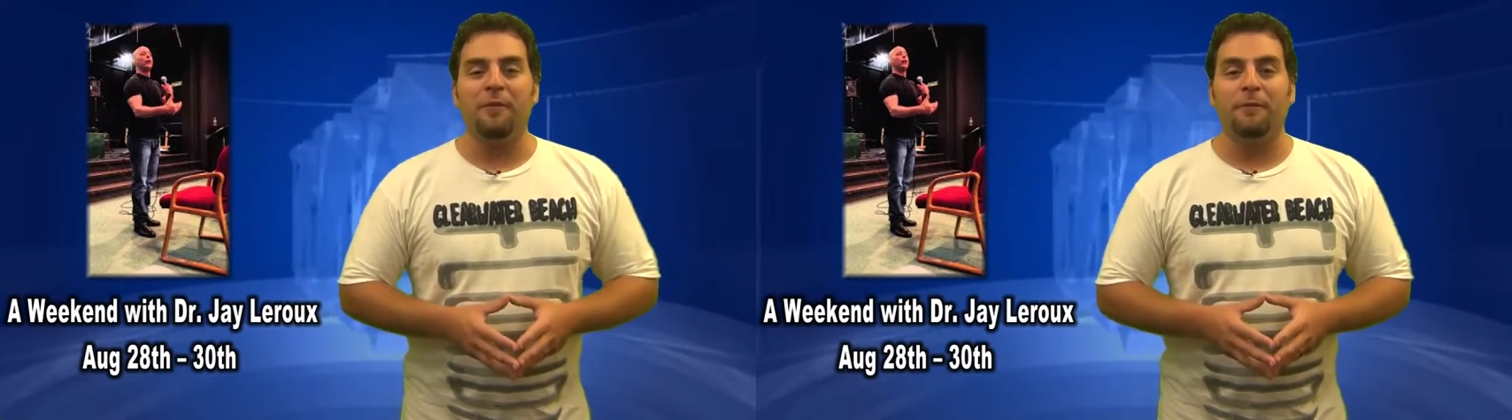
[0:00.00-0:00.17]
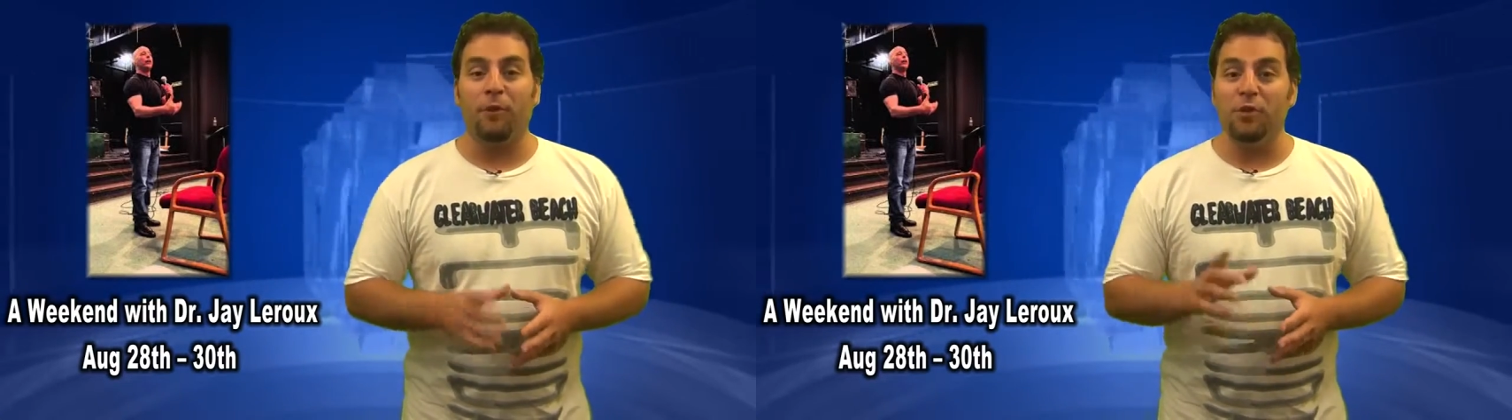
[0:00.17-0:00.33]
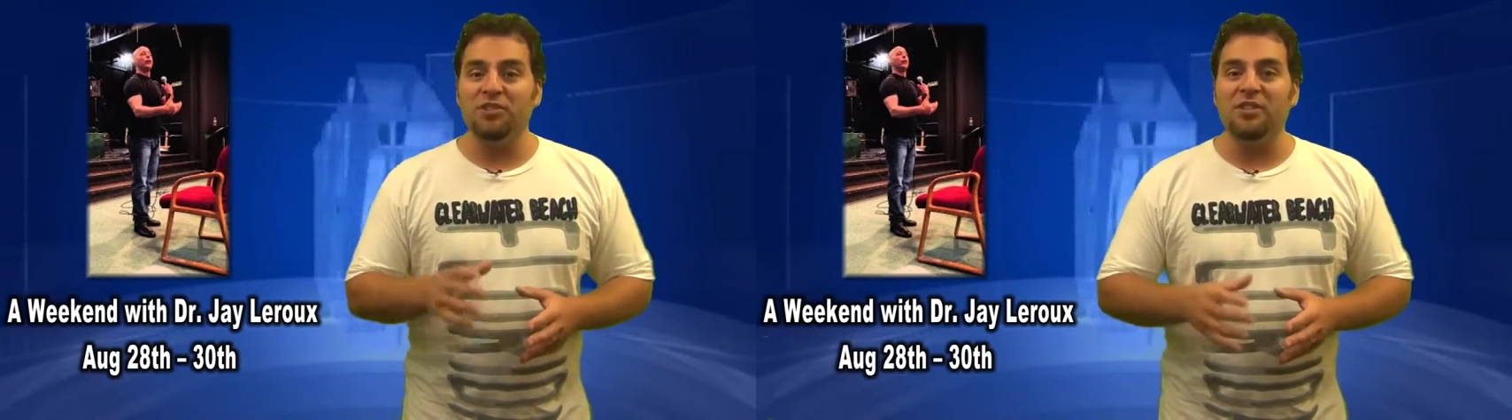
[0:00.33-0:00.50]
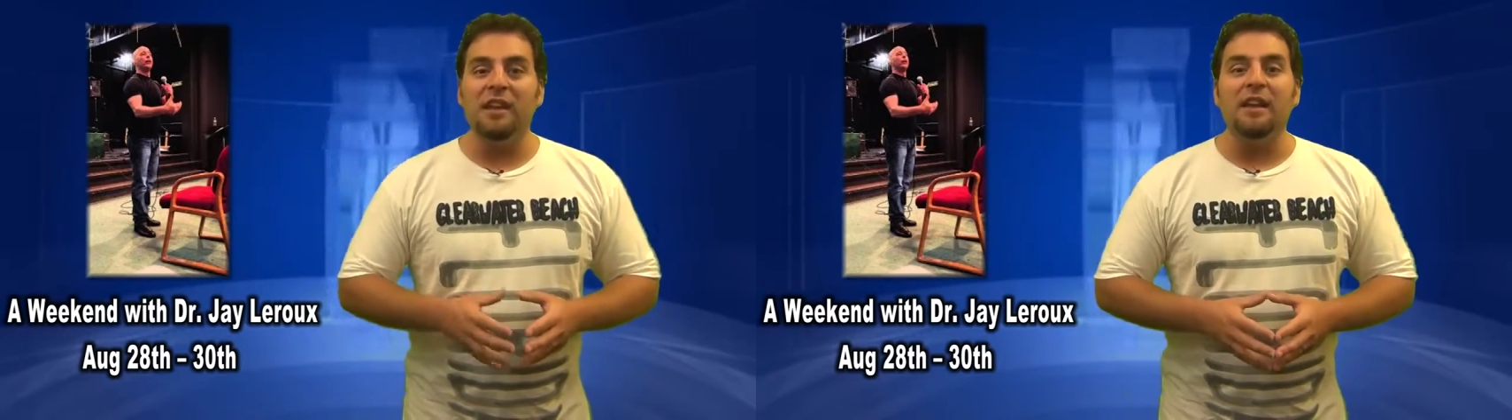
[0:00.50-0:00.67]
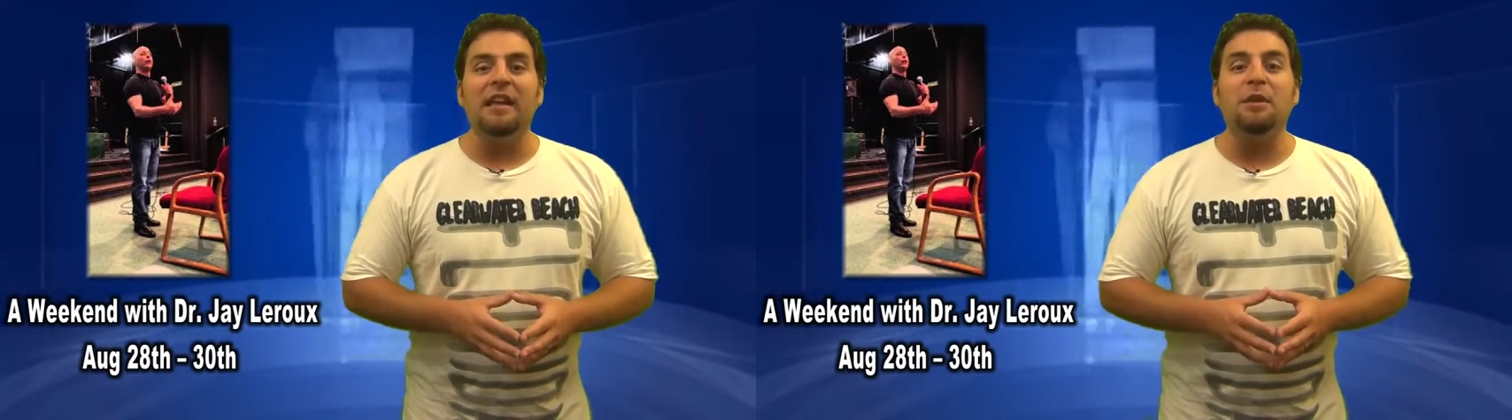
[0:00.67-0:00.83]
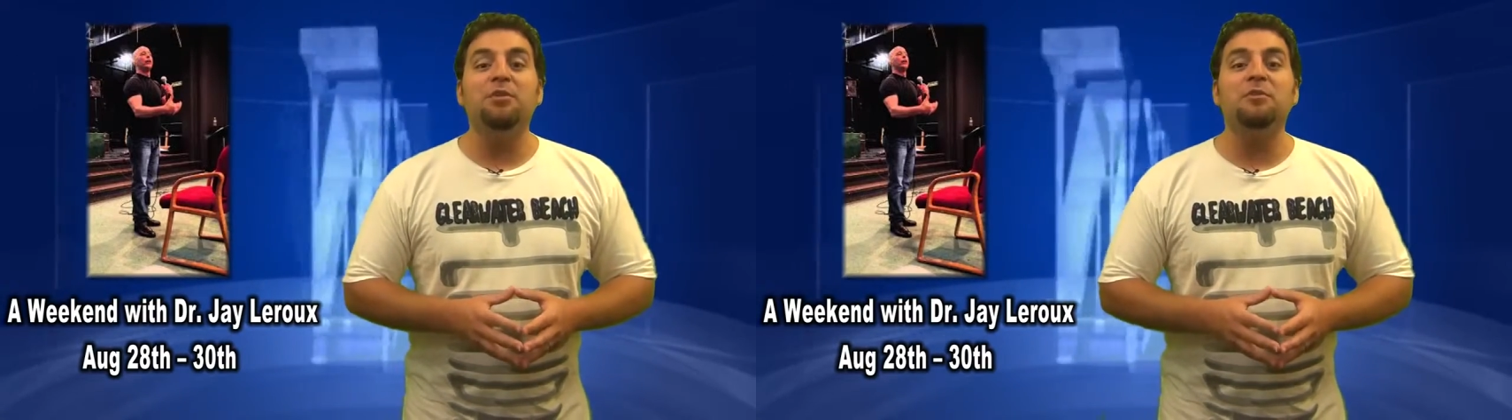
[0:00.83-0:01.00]
First,
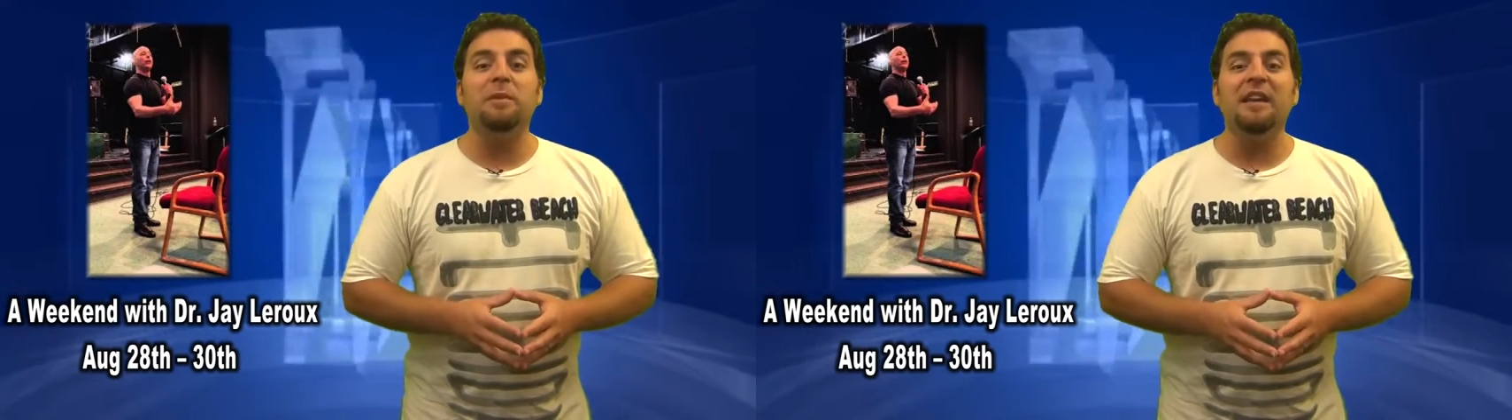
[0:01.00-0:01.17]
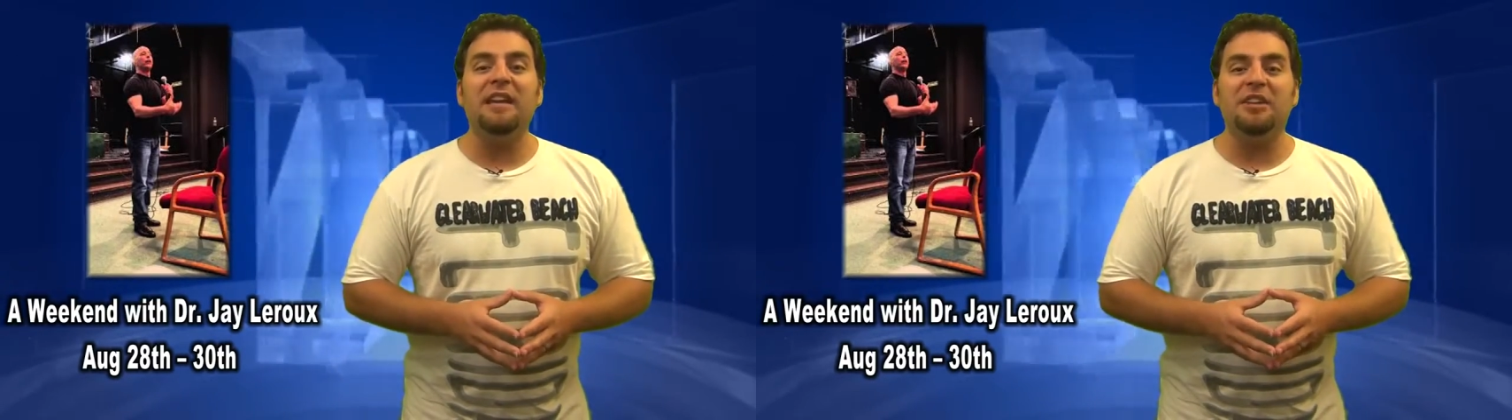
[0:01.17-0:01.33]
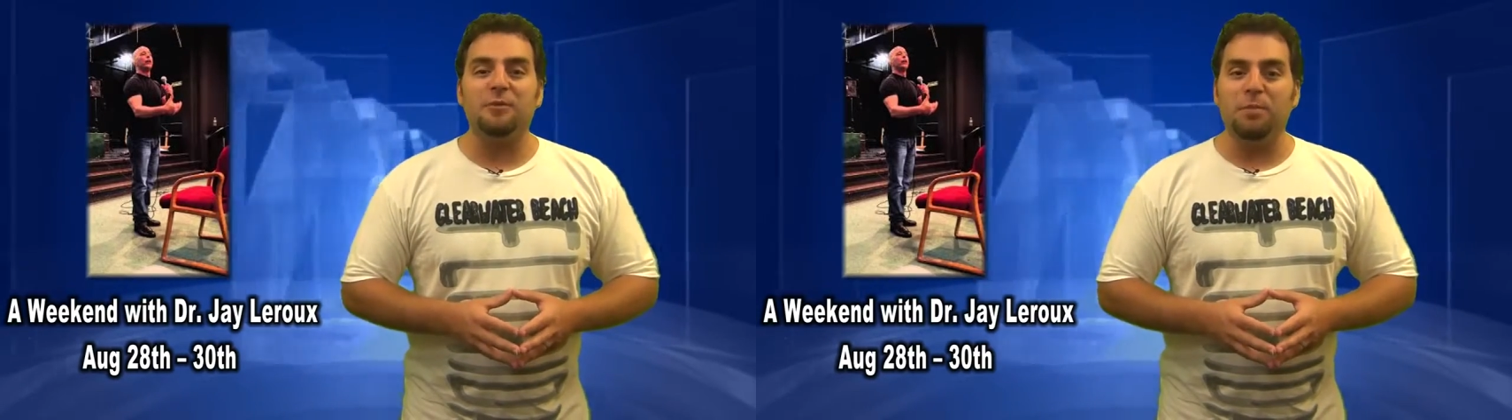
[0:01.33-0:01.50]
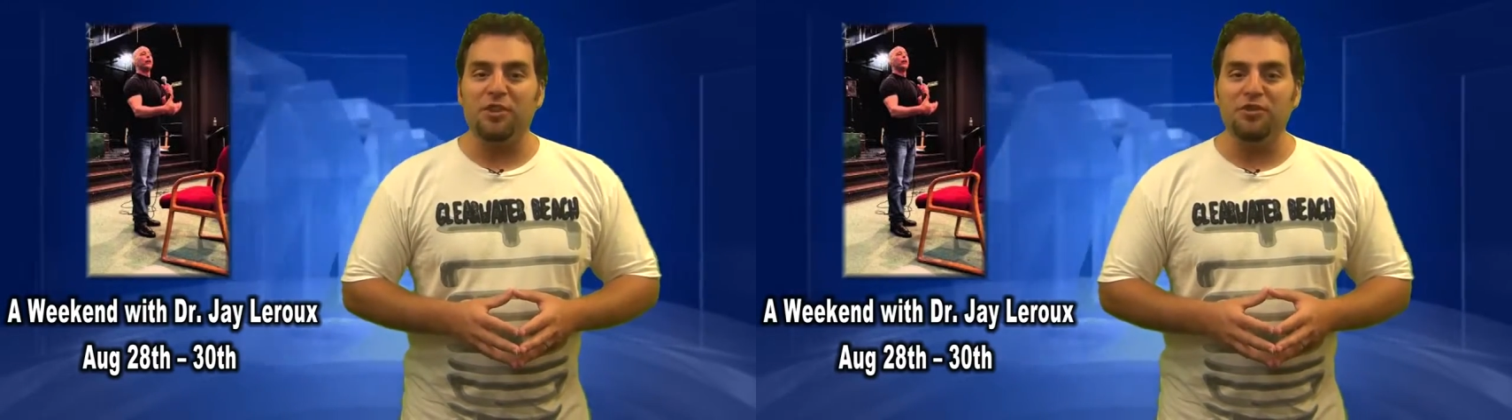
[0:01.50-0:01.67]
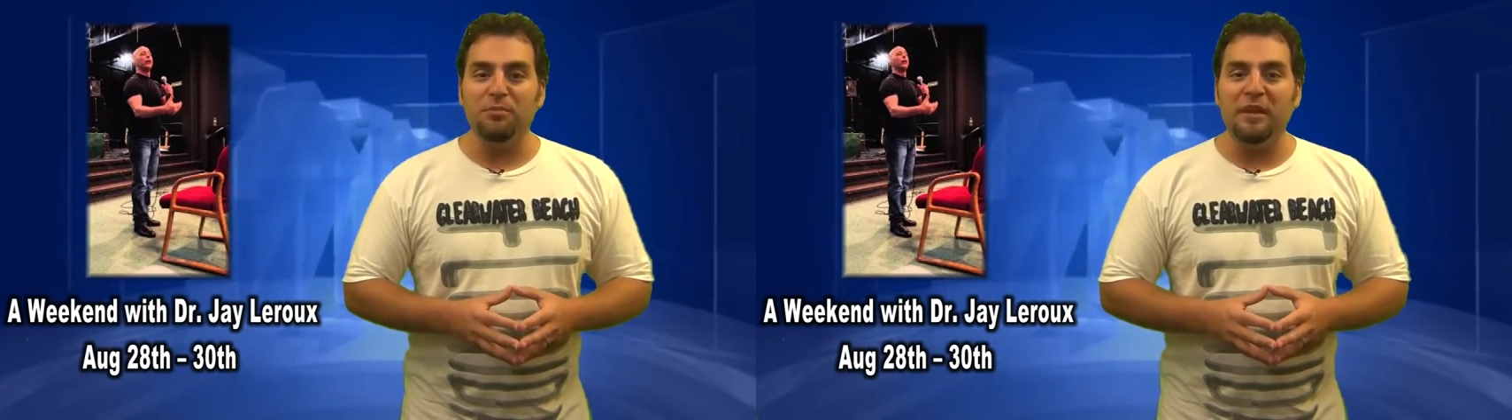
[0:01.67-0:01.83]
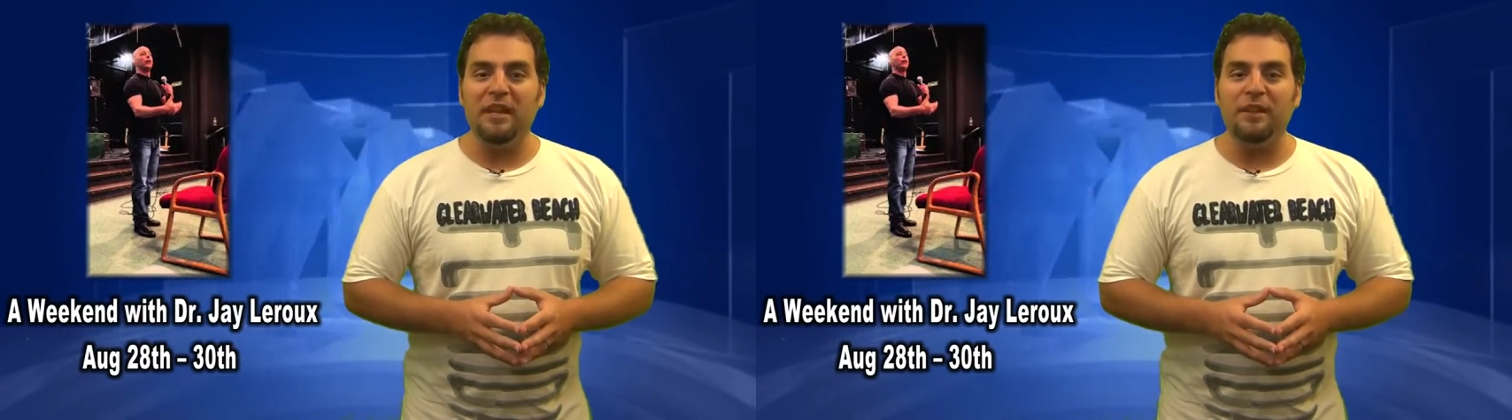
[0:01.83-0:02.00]
he will speak at a
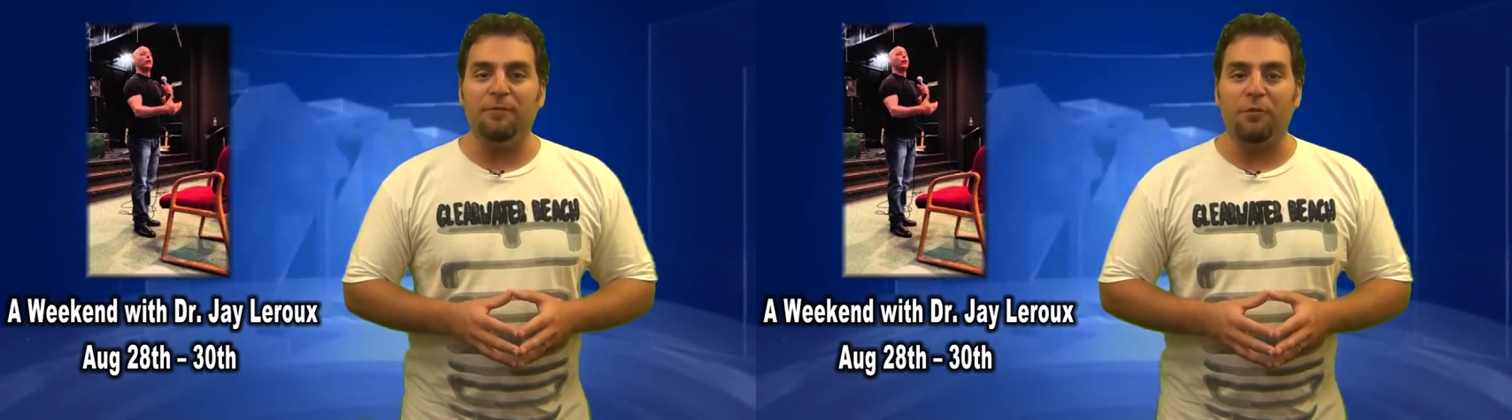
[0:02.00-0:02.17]
special meeting